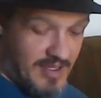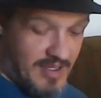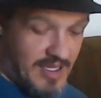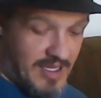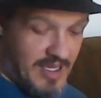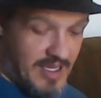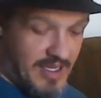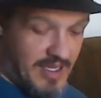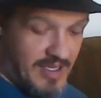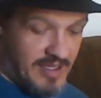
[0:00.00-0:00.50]

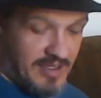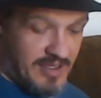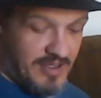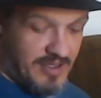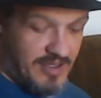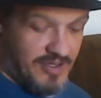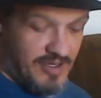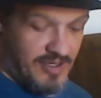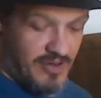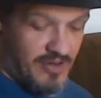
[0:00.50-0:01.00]
Can't end
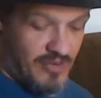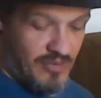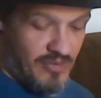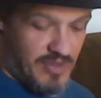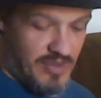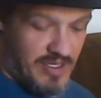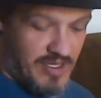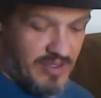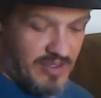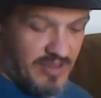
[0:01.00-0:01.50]
the show
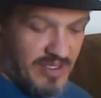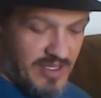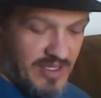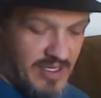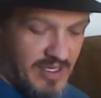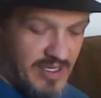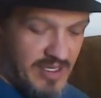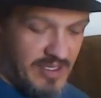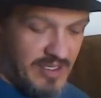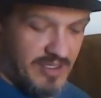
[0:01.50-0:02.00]
without
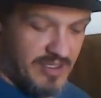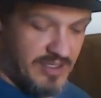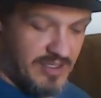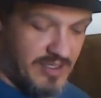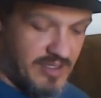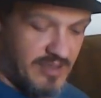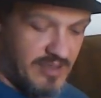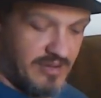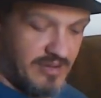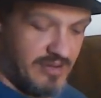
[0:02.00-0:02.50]
these.